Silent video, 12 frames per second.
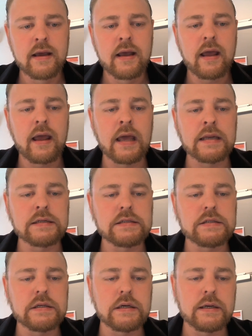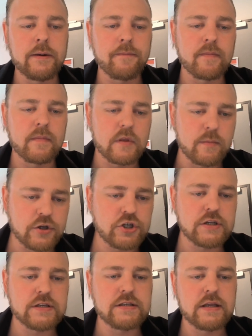And the
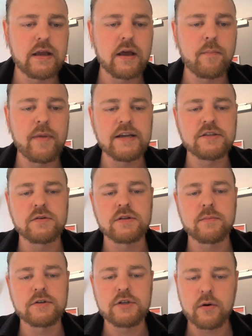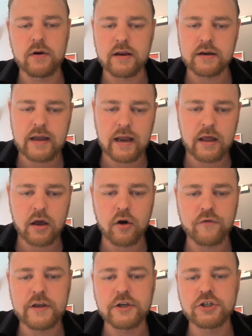mission is here based on the material and color
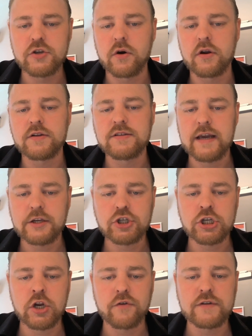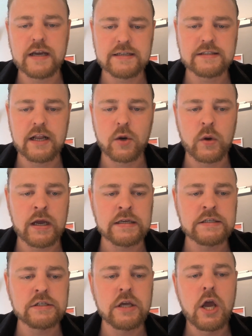of each sorted section of textile
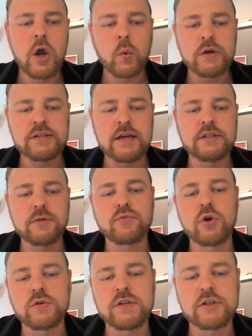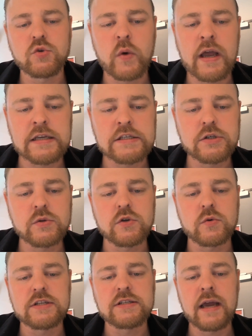waste. We send the processed waste to the
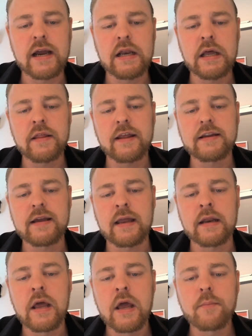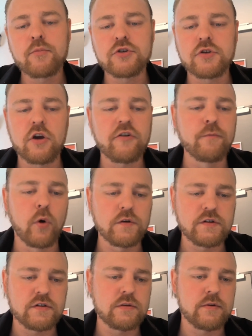recycler that can preserve
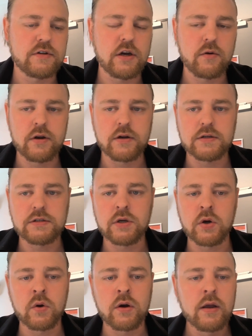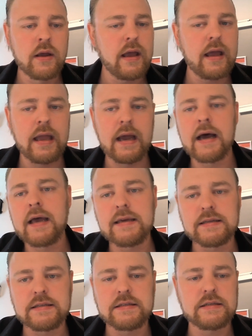most of the material. So AI
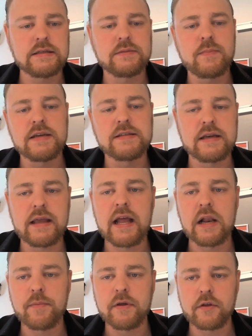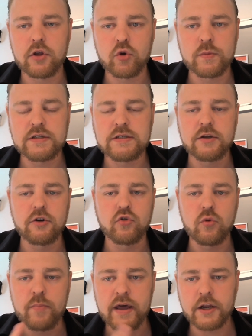is basically helping the humans here to
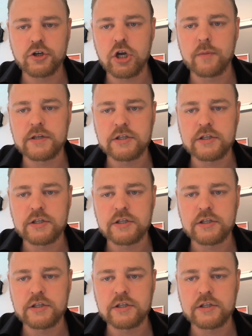do a better job at